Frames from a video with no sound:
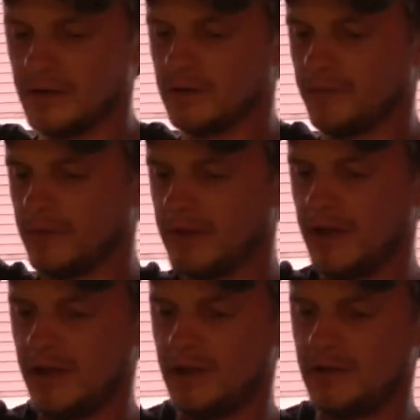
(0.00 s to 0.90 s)
Take the
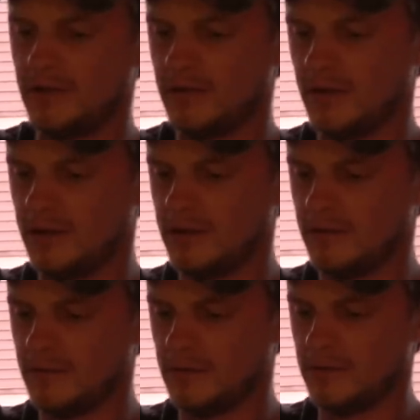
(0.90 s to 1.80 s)
fillet and
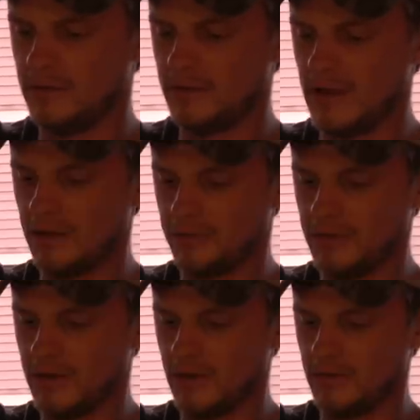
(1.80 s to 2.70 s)
give it a good healthy
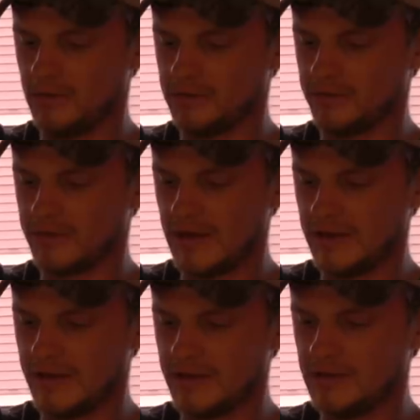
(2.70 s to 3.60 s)
coating, just kind
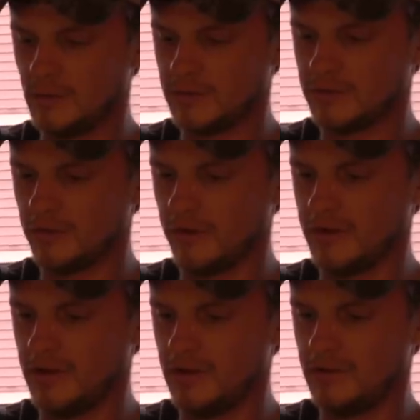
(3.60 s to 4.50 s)
of like I did with the
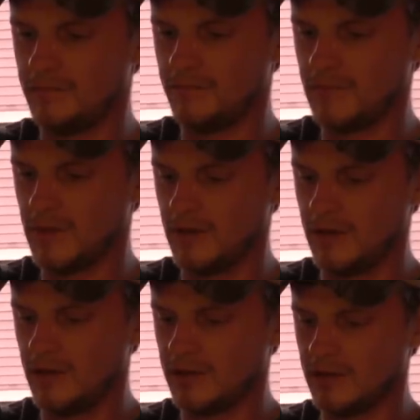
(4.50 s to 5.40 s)
turkey.
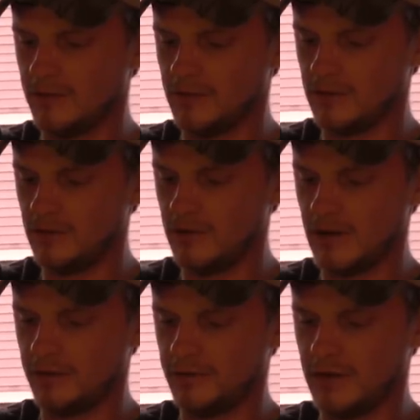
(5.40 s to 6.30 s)
Give it a good
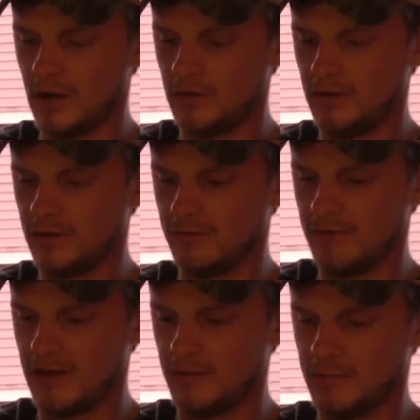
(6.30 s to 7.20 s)
healthy coating of
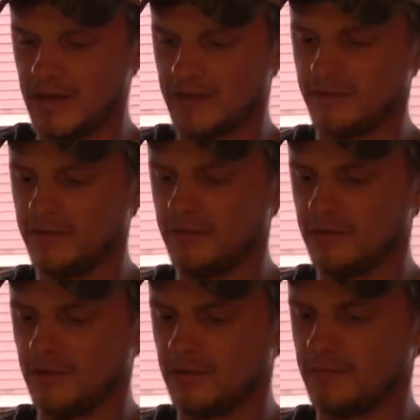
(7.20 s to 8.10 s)
that blackened
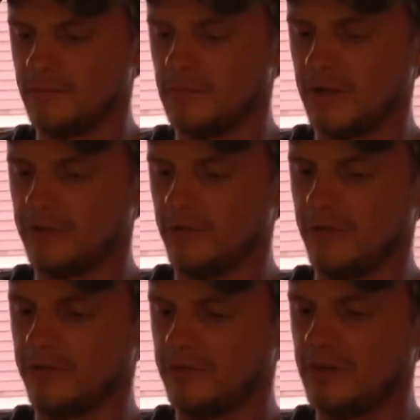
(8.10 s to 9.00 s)
seasoning. Make sure
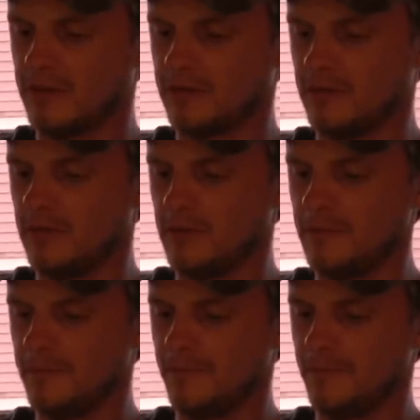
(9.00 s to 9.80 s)
it sticks good.